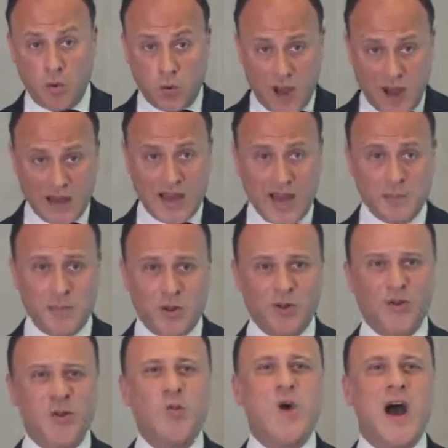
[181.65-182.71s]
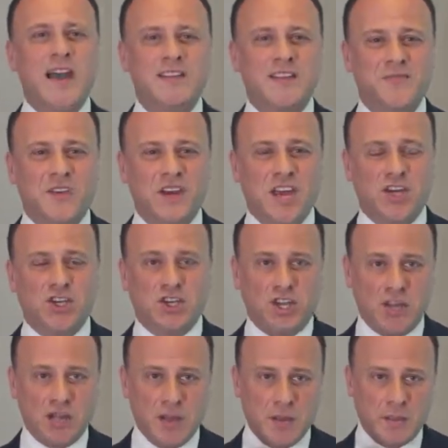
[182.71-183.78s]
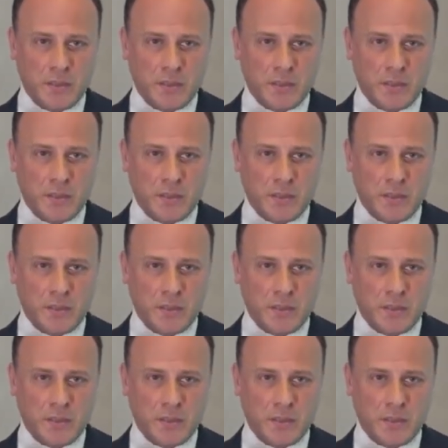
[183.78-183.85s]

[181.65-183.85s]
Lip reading: one label, one definition,